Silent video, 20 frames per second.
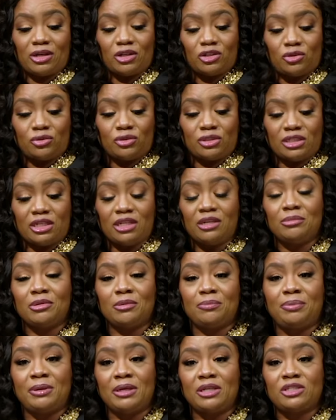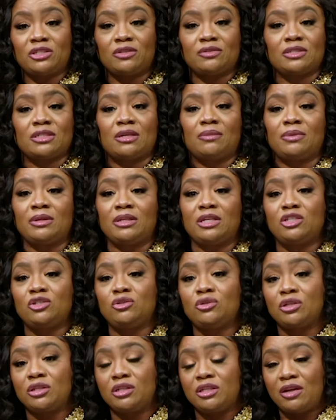because you sent him a picture of something
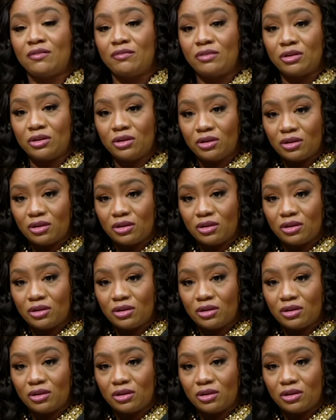that you could never